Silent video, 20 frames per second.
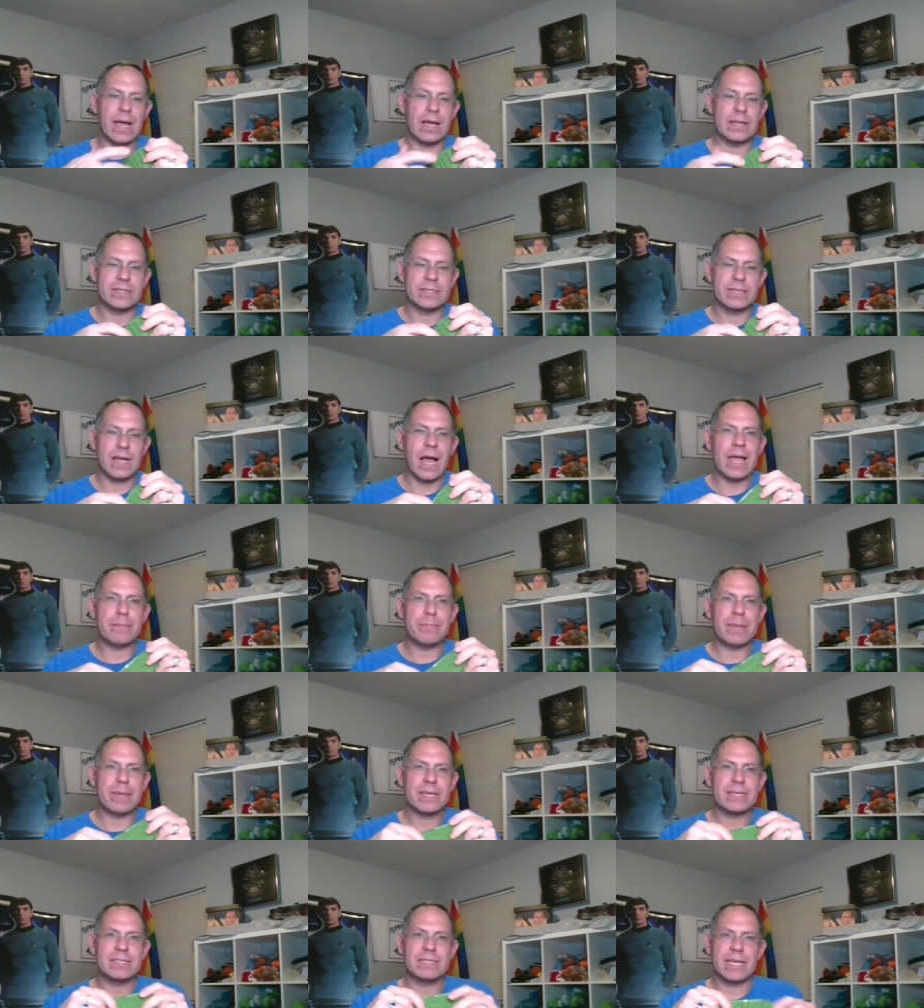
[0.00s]
dye
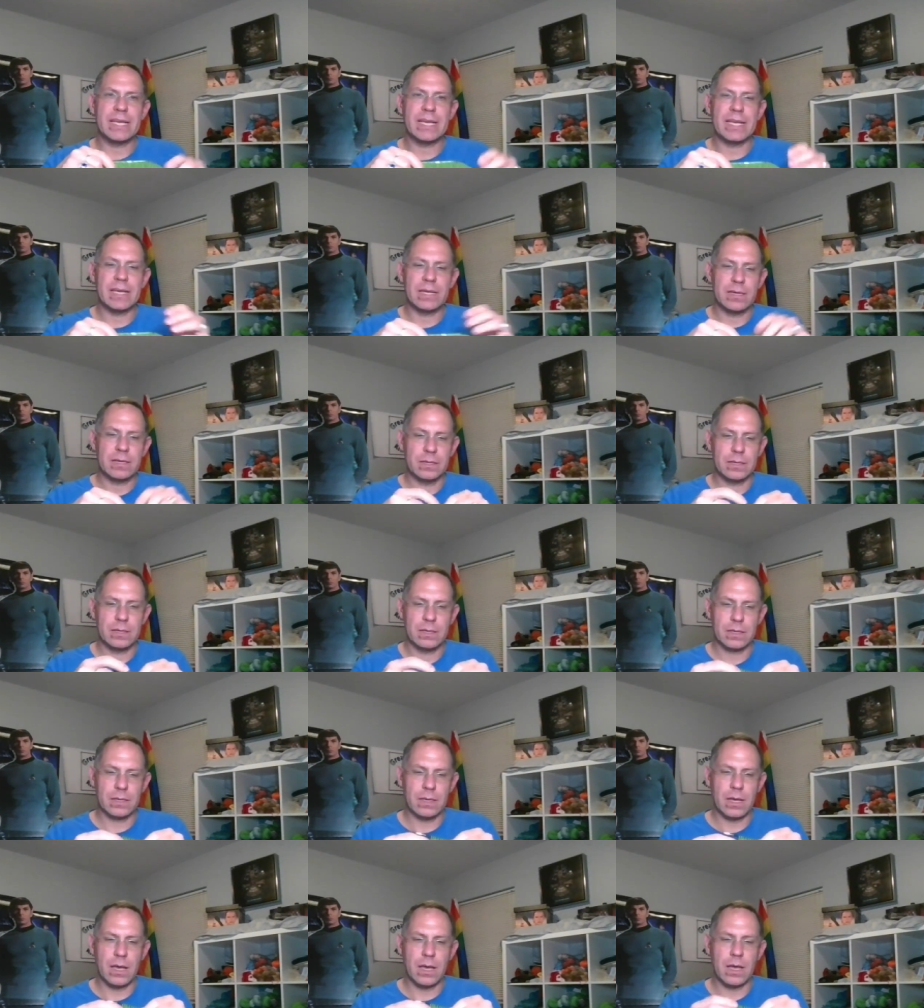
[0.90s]
mixing
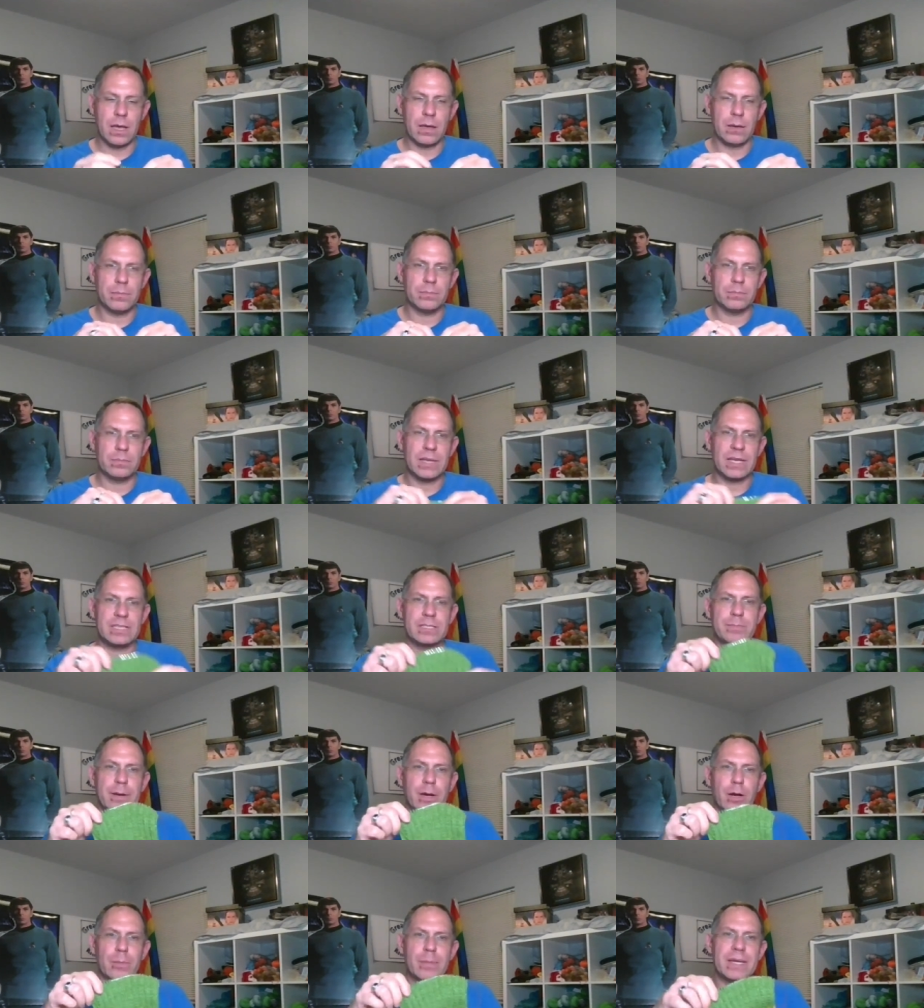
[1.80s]

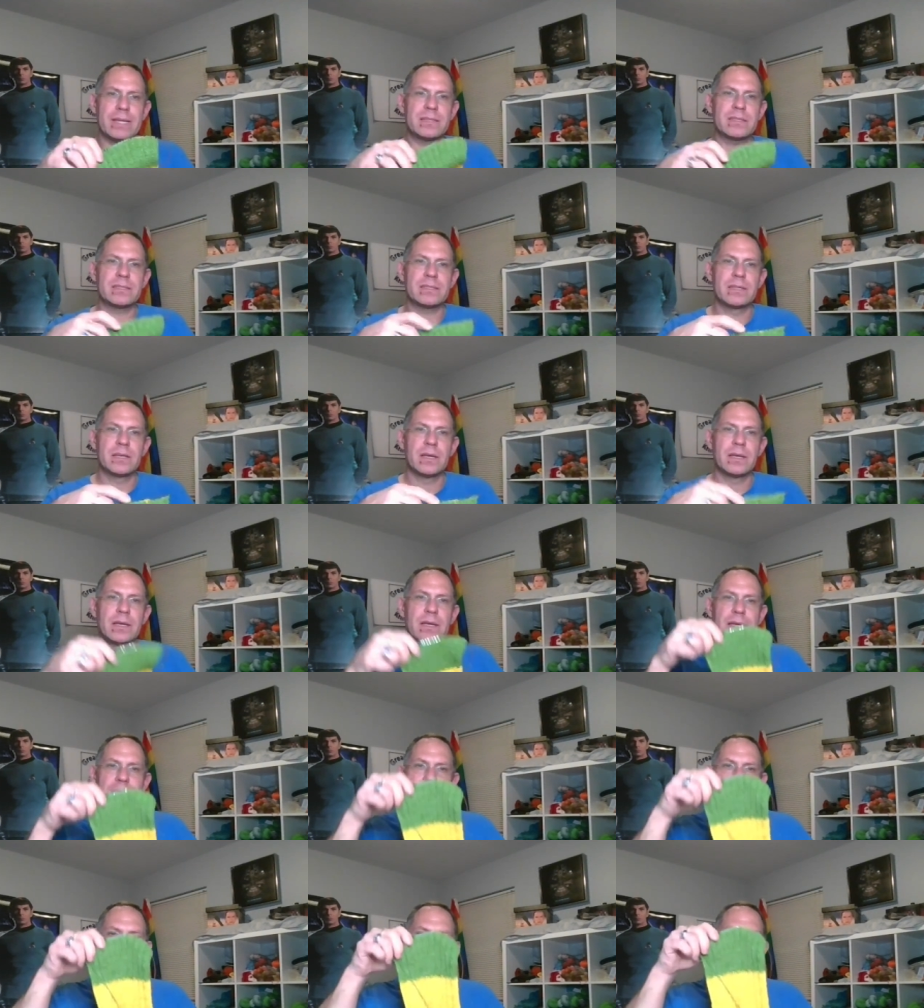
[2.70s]
experiments.
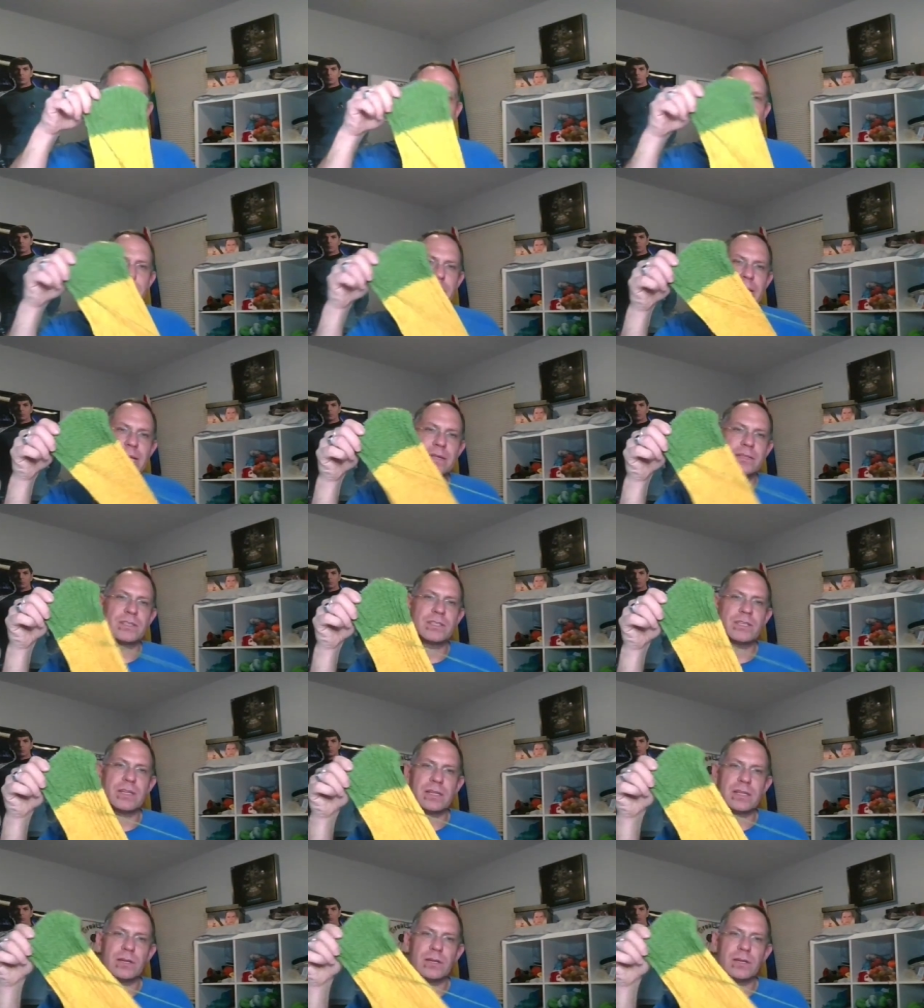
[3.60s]
This is going to be just a little